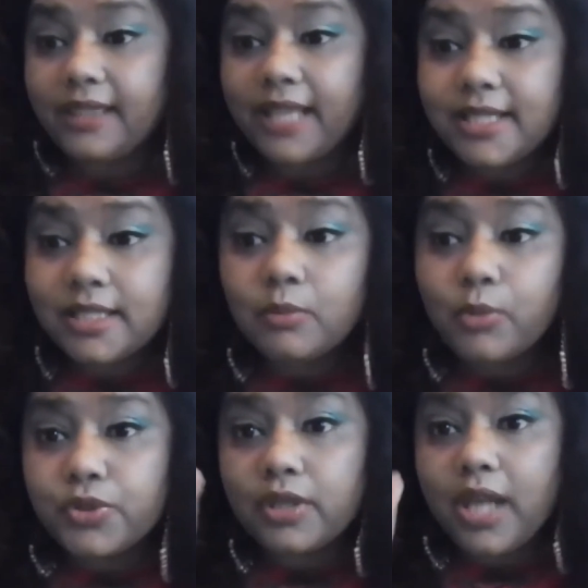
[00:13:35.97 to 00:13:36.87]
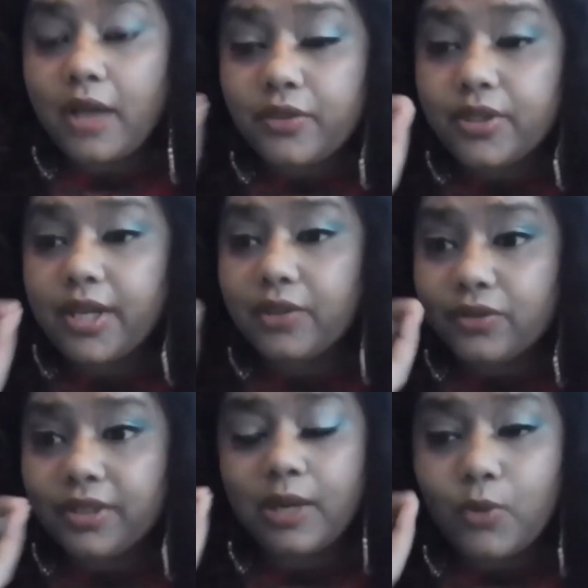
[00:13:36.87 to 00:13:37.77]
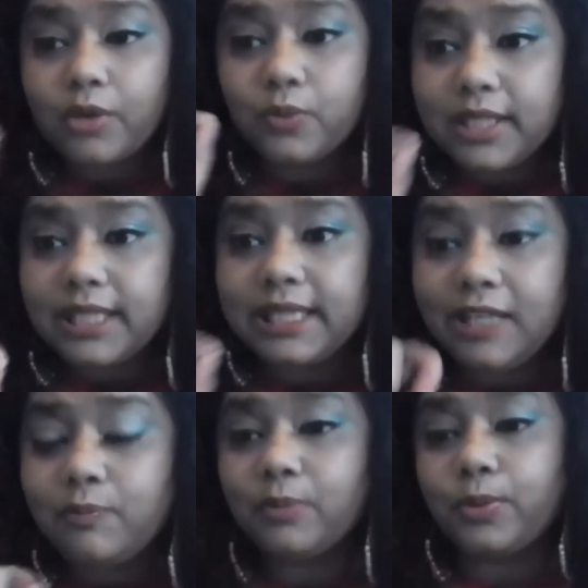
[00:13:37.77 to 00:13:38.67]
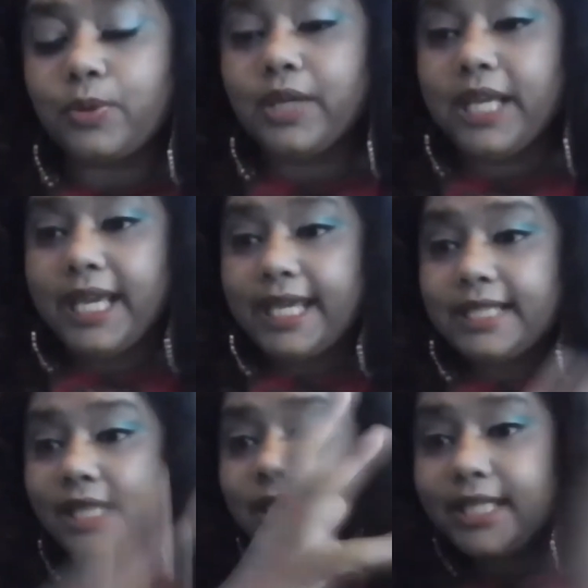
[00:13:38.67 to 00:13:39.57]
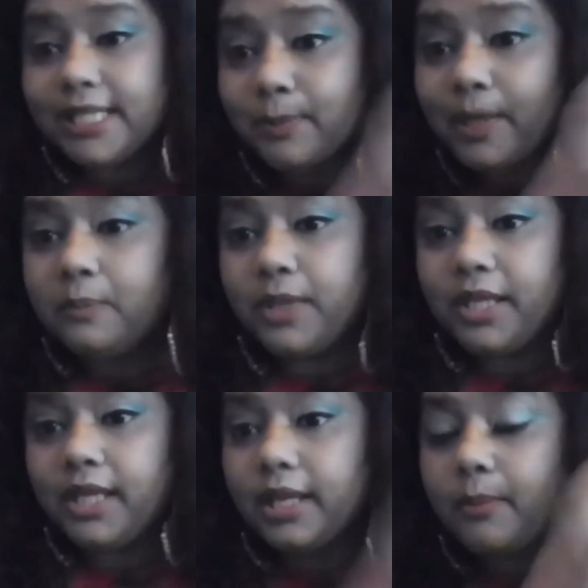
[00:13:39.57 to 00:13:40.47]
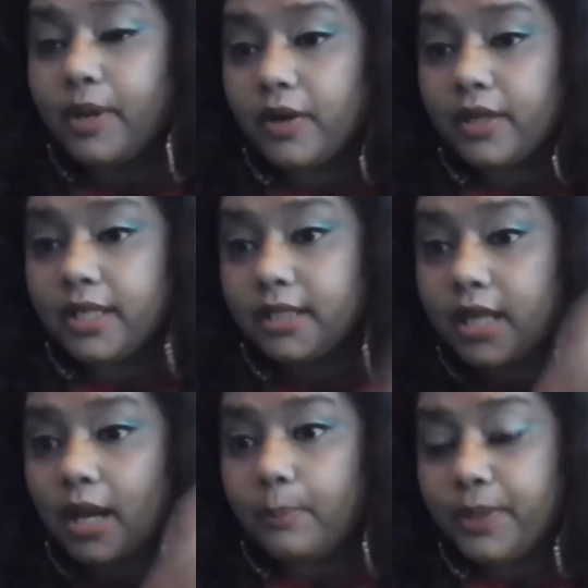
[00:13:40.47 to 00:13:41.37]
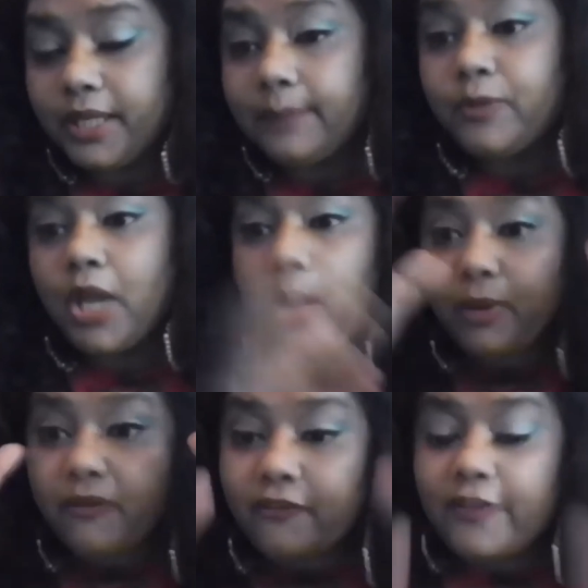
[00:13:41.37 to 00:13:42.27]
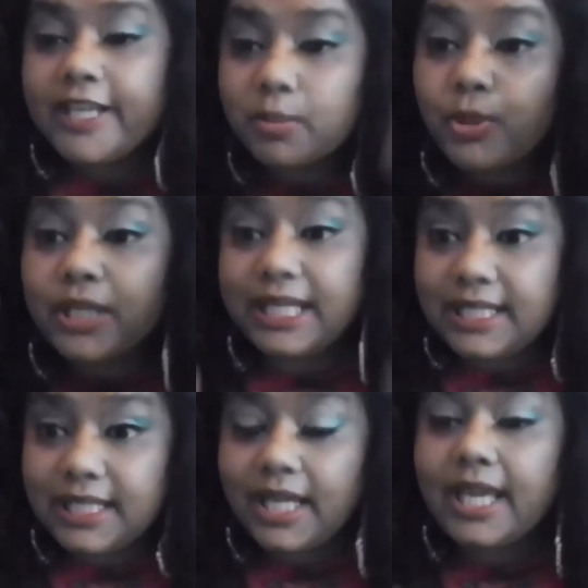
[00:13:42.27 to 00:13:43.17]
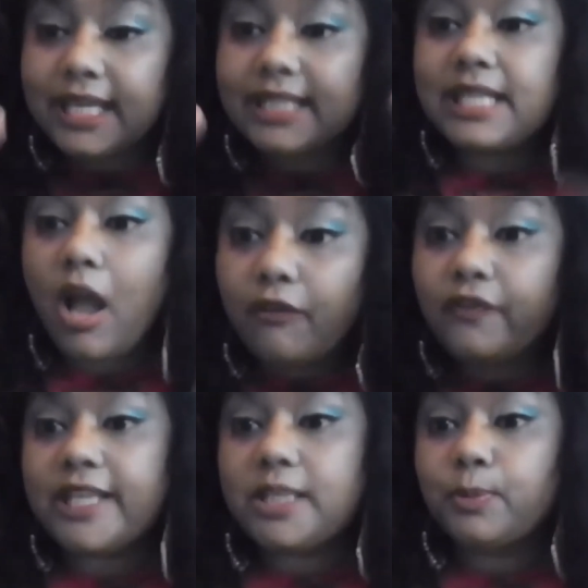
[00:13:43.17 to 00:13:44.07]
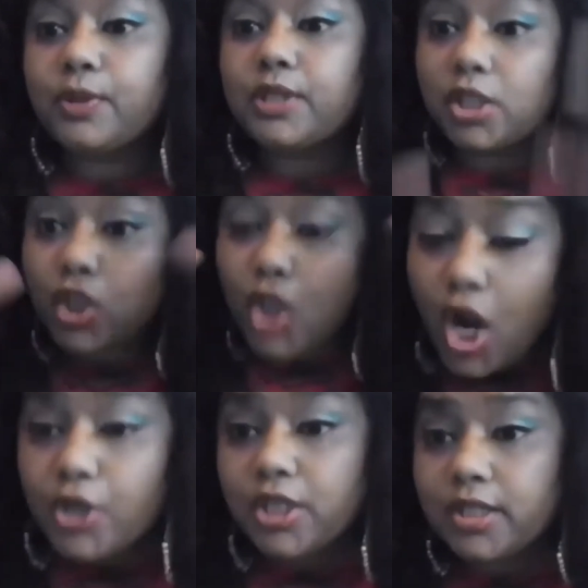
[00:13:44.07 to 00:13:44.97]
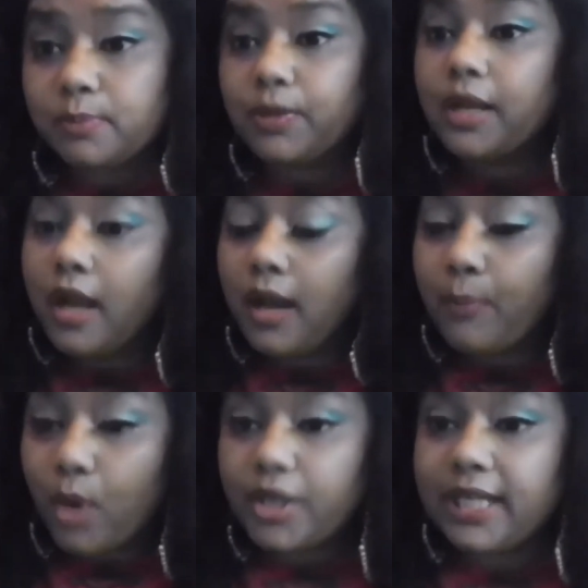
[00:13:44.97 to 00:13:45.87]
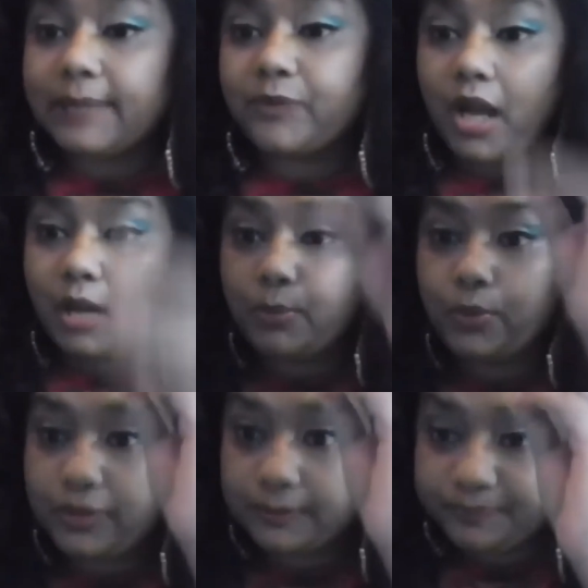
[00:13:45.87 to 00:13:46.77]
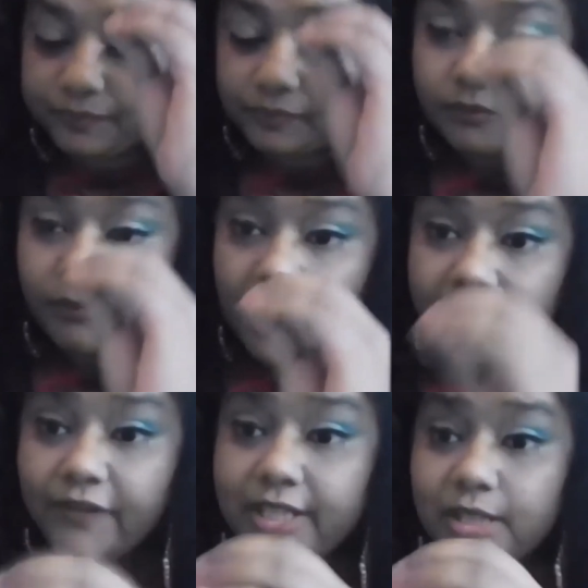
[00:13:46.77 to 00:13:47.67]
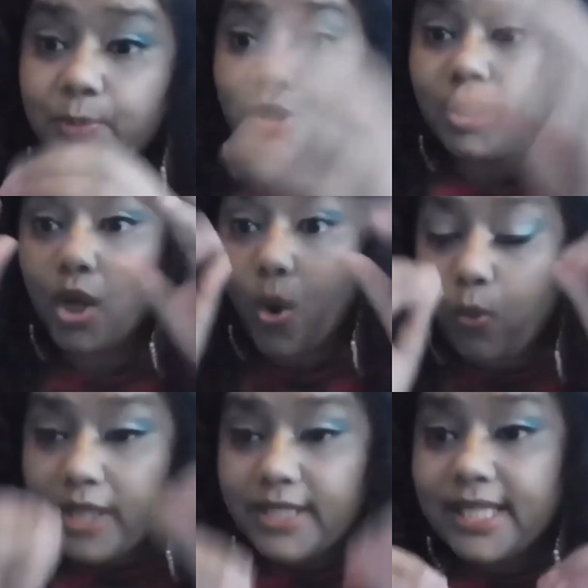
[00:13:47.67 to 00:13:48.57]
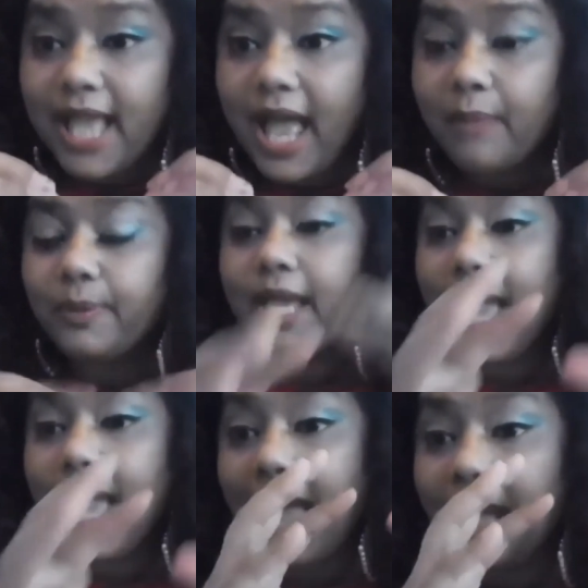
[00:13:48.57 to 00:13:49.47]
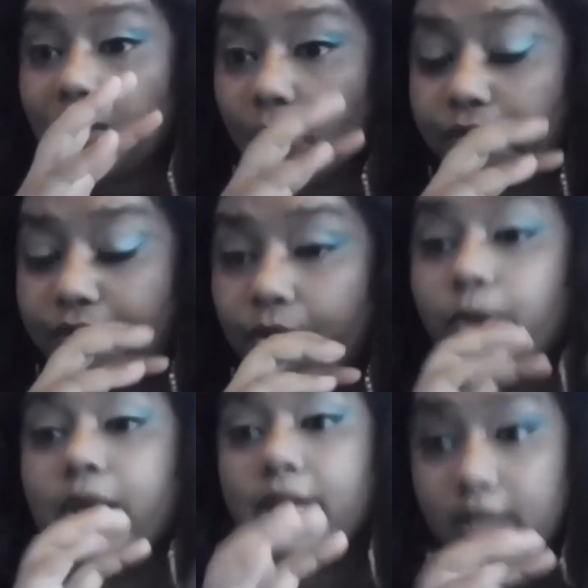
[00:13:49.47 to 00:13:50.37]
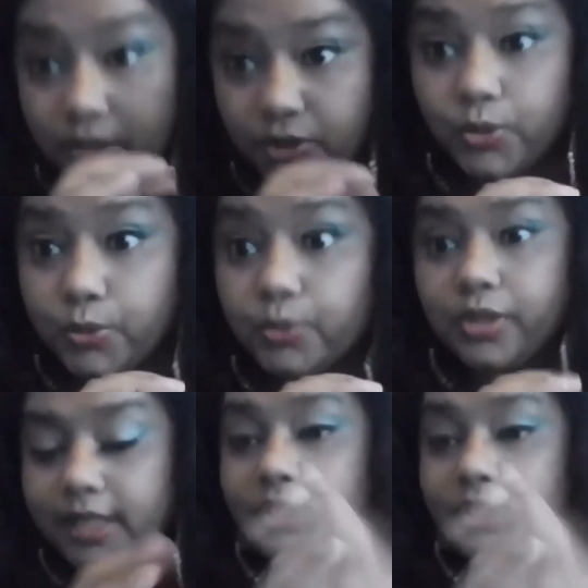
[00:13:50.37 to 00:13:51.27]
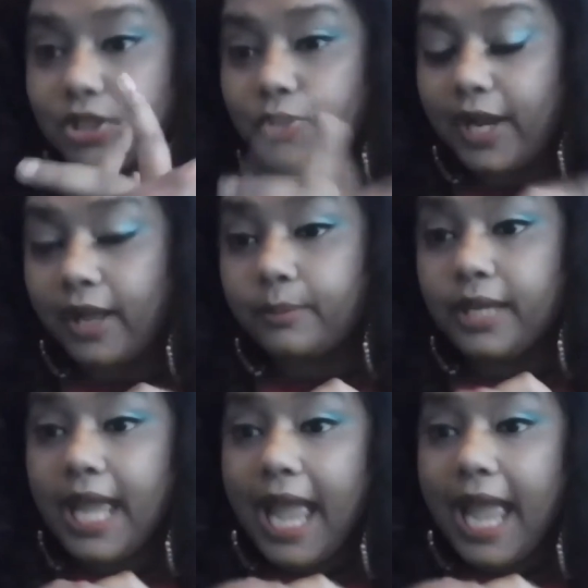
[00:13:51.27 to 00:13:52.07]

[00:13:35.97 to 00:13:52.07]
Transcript: And that's the most of uh, the other thing I want to really leave people is that this may be an American company, but Facebook India is now Facebook's largest market on both Facebook, WhatsApp, and also soon Instagram.